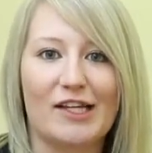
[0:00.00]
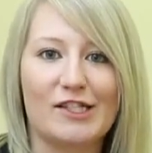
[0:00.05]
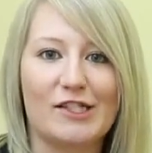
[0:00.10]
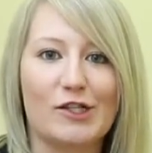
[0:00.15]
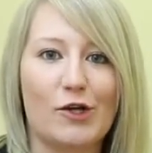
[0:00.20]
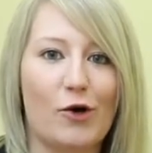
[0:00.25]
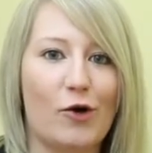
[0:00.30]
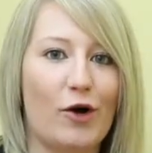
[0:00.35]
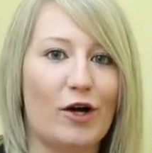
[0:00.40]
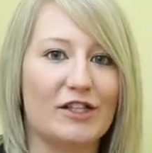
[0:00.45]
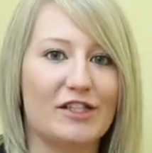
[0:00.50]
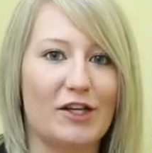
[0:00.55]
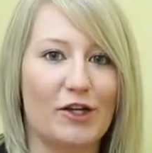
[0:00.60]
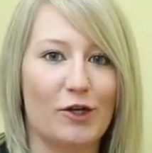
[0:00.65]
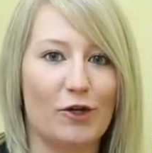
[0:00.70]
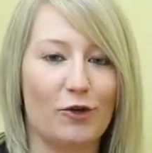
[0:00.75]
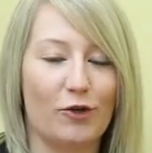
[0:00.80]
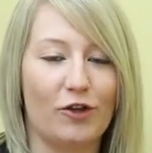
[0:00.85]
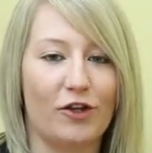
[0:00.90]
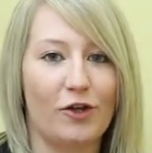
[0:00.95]
So I'll
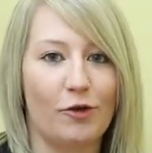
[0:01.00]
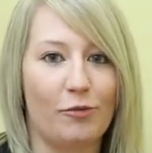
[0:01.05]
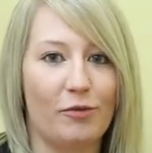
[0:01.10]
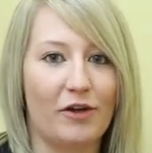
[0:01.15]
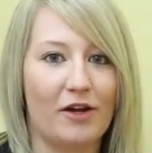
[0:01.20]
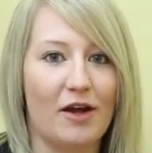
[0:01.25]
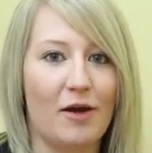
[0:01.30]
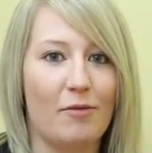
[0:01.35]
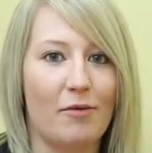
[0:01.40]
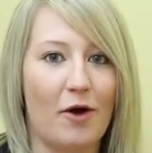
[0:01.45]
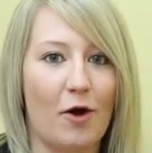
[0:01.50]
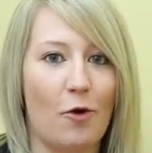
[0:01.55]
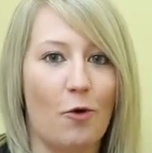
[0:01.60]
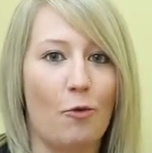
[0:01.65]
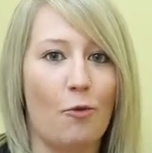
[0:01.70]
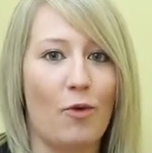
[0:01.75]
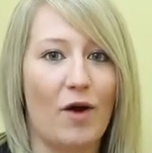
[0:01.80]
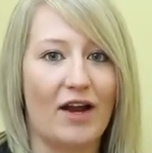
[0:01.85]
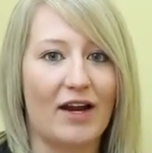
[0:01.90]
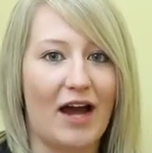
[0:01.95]
tell you a little bit
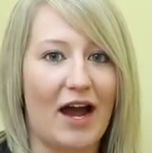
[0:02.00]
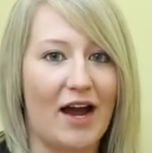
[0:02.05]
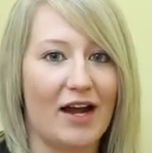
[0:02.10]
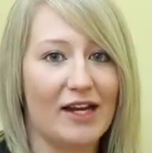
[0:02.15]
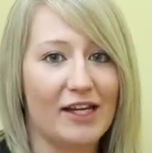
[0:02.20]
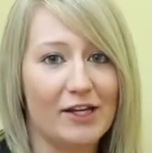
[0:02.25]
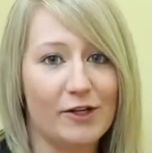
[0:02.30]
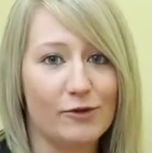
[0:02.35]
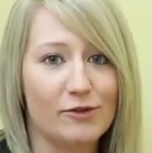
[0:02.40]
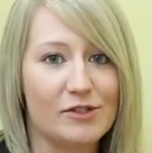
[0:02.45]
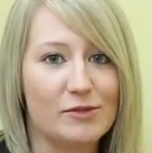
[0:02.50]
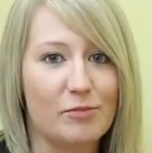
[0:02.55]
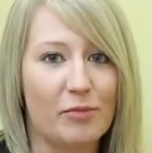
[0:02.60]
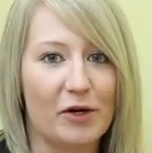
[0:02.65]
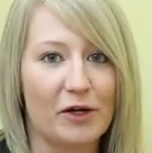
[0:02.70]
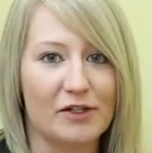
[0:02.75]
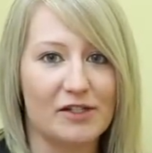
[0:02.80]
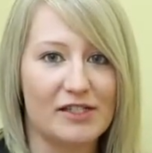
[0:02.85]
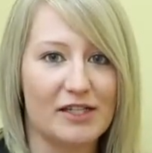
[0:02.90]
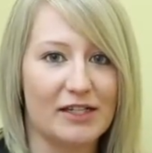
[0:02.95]
about what I use
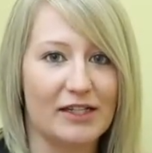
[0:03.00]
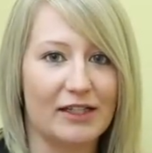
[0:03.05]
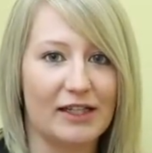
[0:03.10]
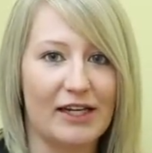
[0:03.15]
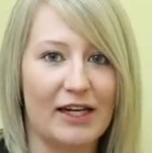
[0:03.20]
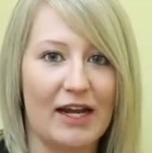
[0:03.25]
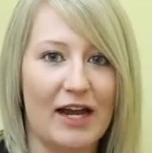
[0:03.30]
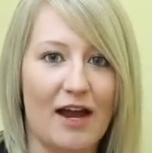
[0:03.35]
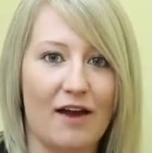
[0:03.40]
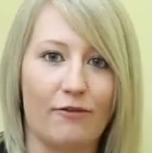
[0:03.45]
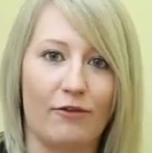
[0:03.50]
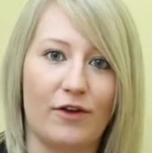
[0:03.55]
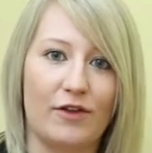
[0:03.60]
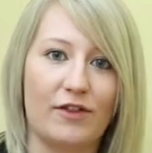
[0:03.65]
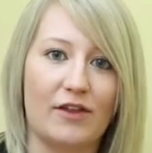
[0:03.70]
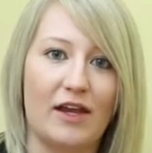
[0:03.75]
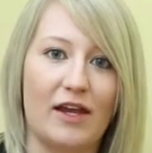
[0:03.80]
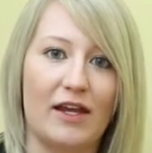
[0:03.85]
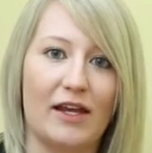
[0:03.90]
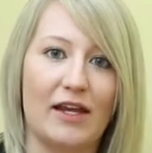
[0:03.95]
personally.
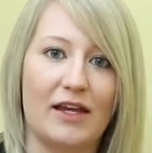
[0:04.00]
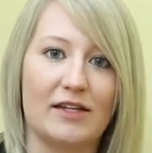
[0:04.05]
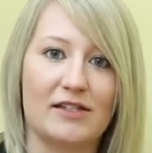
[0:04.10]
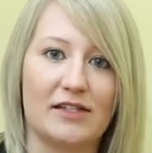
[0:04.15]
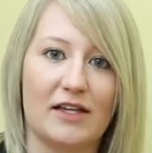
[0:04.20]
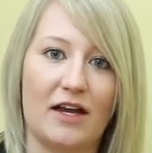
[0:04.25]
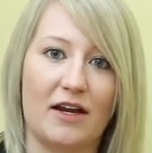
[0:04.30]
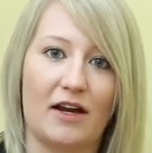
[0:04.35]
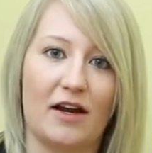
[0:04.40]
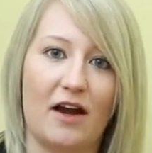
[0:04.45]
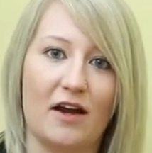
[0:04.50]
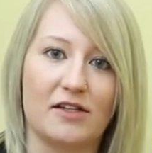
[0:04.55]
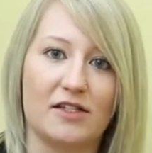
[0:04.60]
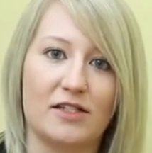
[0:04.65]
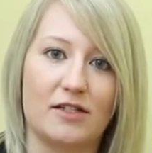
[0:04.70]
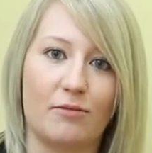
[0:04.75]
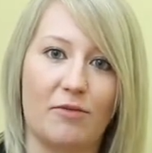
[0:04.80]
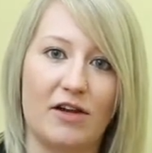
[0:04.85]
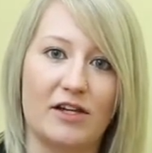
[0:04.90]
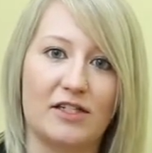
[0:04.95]
Everything is kind of
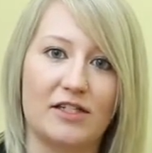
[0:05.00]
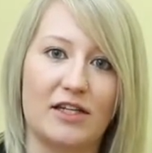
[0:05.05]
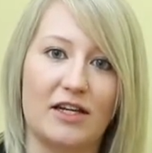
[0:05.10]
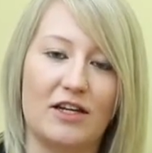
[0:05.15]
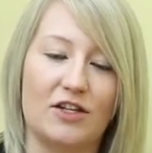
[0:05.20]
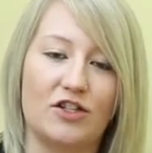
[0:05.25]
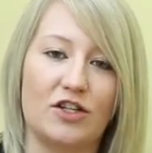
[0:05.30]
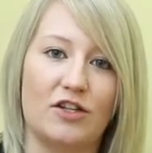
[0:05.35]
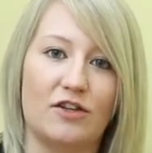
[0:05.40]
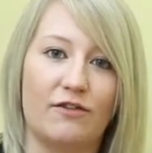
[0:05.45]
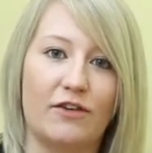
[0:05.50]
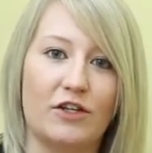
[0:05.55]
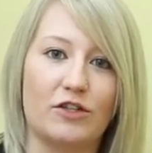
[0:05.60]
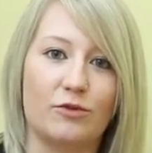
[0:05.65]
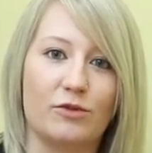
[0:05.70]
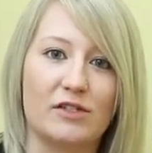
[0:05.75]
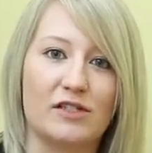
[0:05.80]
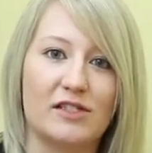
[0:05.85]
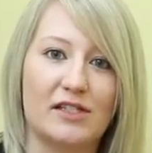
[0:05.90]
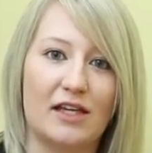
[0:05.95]
customized to each
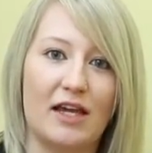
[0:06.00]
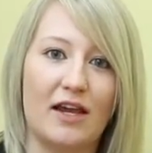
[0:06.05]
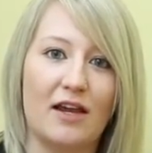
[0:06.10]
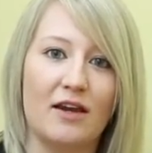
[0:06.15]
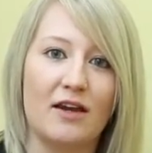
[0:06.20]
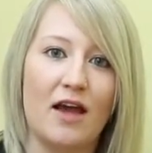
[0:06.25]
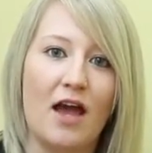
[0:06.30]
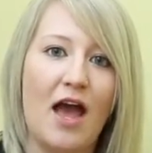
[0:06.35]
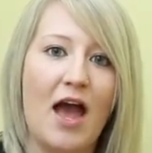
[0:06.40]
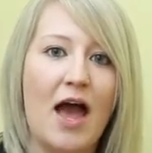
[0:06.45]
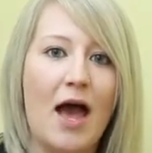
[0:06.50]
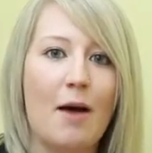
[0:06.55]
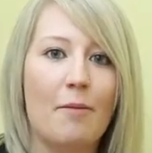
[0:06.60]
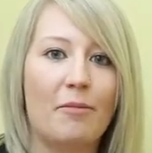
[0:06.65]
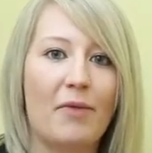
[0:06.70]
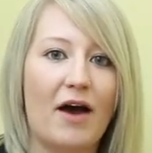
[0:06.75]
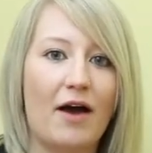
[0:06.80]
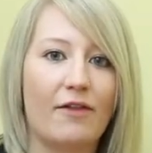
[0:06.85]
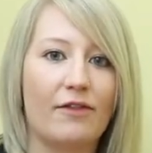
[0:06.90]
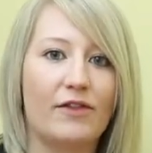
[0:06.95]
individual skin,
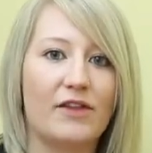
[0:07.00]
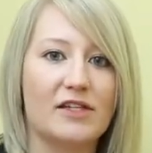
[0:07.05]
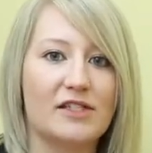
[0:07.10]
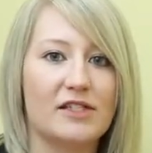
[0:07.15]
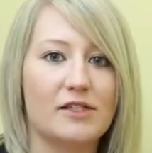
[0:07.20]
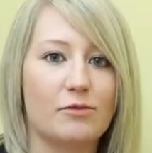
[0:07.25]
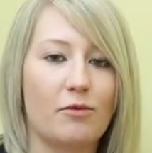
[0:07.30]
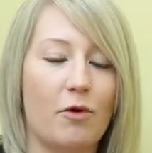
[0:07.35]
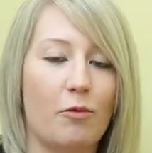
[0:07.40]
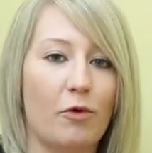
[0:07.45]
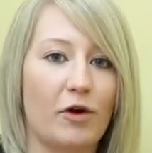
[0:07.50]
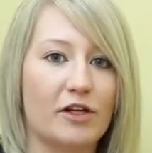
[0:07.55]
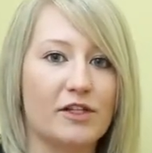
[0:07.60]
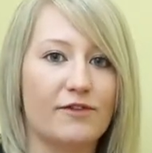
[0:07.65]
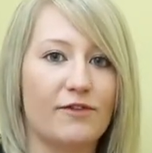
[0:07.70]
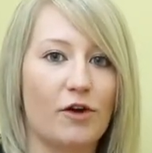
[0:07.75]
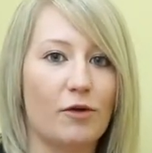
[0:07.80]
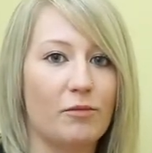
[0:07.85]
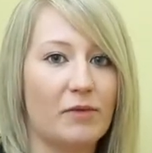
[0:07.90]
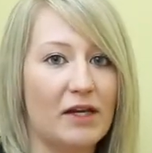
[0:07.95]
but this is what
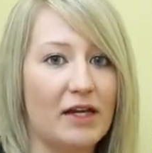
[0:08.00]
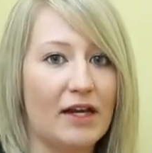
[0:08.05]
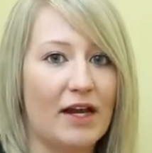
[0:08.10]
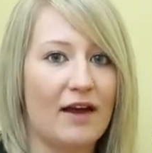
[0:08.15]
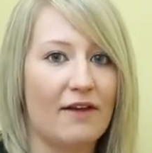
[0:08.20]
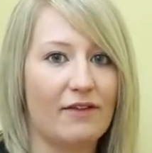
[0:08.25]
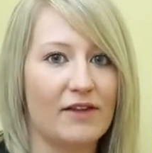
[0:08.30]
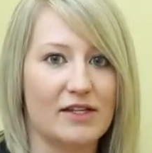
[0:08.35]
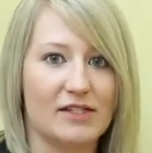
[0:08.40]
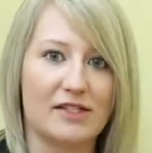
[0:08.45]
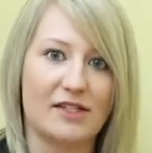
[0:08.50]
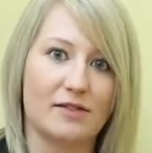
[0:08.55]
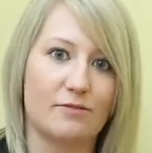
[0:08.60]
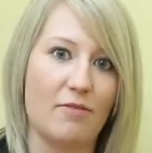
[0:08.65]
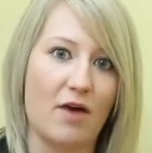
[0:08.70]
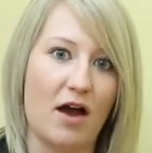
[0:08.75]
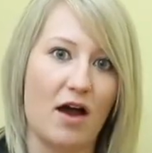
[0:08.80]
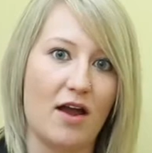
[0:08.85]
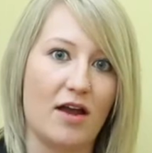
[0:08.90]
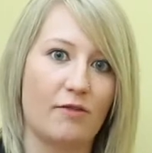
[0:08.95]
works for me and this is
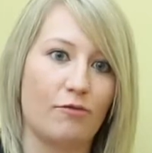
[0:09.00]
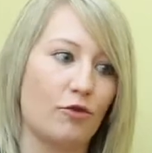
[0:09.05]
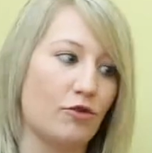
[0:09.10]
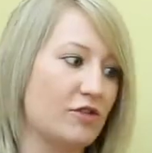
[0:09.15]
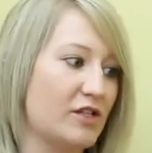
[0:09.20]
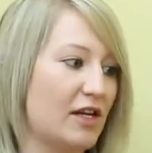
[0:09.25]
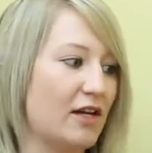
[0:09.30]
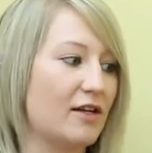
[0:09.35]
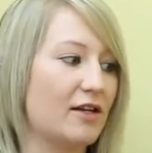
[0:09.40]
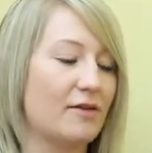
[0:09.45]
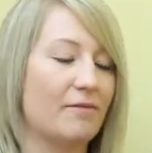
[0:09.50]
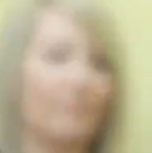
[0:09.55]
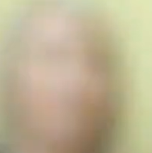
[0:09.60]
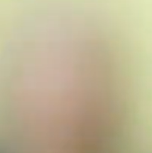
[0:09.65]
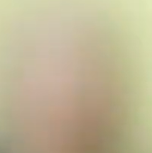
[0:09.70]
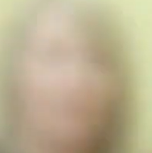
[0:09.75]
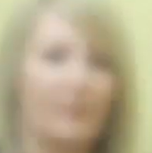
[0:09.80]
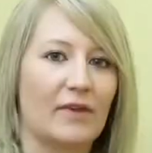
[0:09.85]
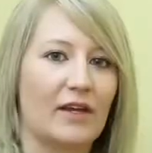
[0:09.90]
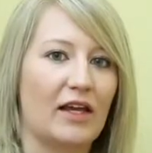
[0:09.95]
my routine.
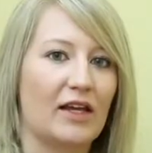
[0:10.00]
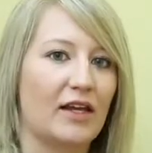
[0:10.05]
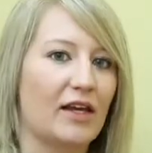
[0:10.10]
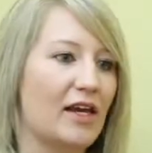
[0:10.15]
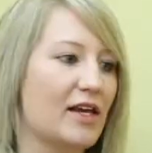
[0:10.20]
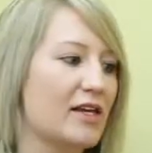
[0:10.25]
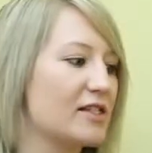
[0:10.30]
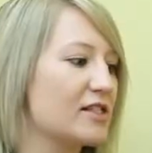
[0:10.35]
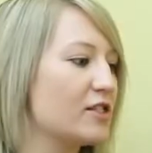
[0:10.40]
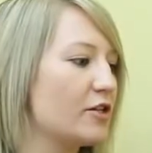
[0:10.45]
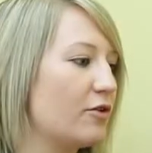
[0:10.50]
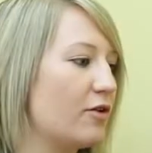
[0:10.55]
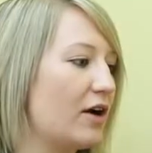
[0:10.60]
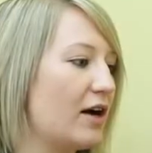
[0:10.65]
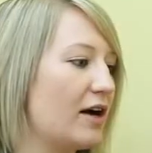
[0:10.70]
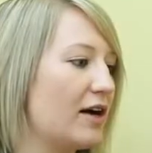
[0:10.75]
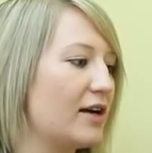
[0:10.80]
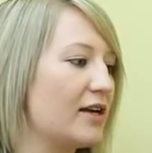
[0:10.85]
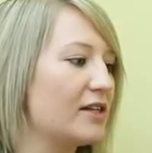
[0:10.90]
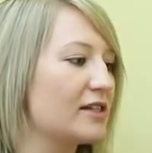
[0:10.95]
Okay, so
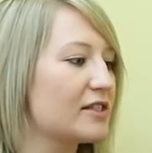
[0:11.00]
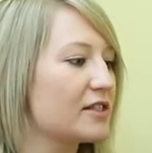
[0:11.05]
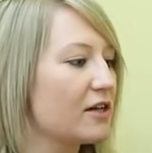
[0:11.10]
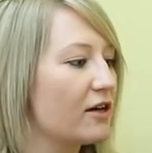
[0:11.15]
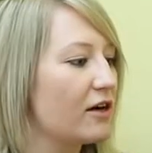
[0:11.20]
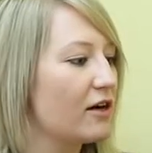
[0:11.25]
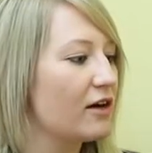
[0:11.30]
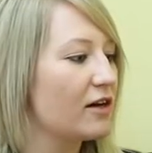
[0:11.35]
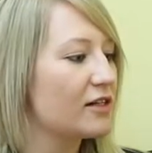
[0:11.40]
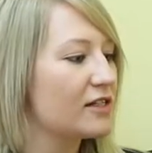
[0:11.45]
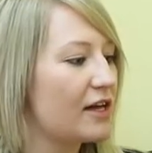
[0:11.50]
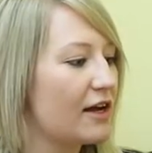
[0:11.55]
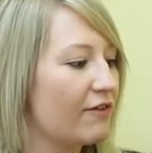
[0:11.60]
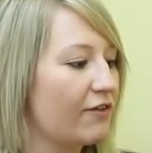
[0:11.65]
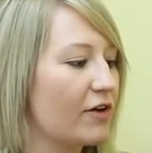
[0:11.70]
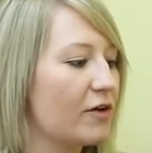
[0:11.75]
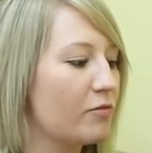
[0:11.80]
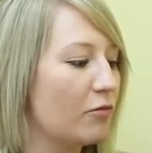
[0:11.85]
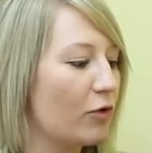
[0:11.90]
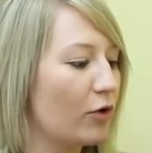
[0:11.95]
I start
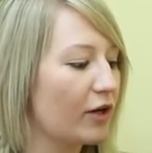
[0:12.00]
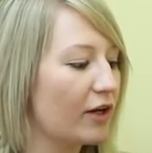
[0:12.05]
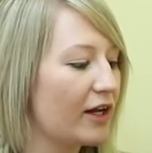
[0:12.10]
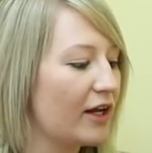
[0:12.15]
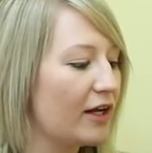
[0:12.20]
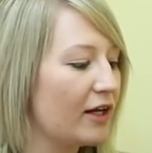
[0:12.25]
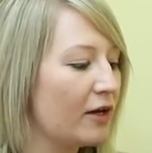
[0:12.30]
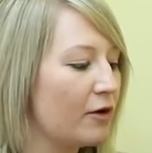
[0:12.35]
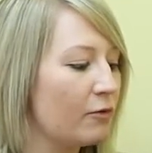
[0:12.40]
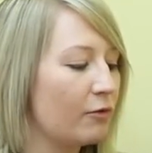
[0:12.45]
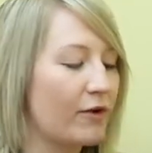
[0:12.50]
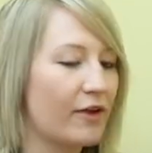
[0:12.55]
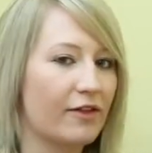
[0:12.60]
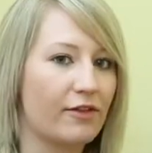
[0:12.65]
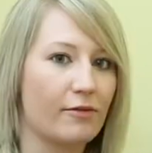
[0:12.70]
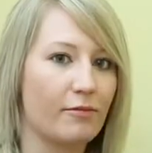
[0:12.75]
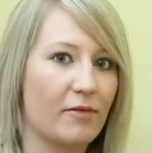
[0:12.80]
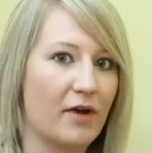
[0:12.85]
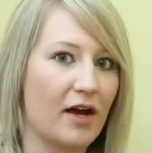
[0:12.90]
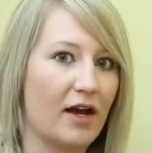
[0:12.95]
every morning
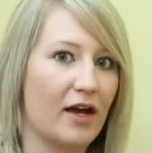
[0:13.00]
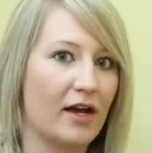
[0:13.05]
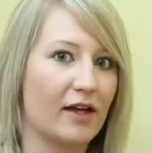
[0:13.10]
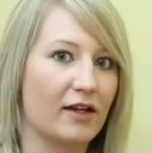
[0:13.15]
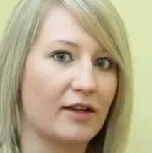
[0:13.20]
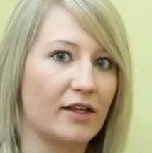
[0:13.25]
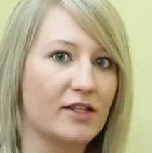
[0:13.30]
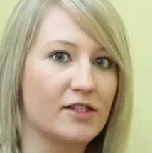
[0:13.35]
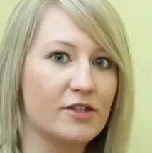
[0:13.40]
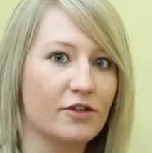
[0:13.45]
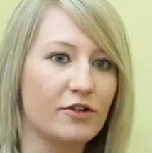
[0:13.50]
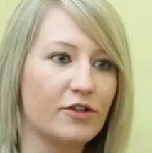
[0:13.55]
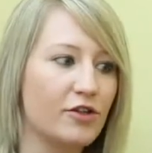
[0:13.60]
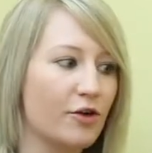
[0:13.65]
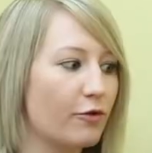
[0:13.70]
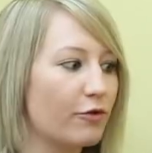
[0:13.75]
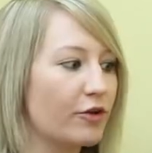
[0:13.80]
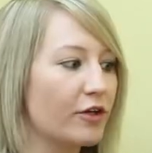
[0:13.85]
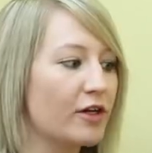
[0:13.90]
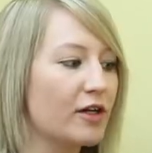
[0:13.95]
with my cleanser and
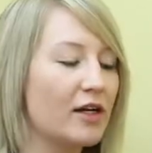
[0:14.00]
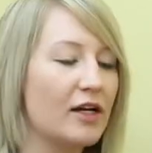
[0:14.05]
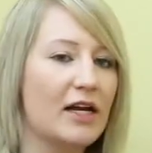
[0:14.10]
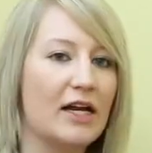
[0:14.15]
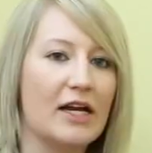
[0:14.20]
toner.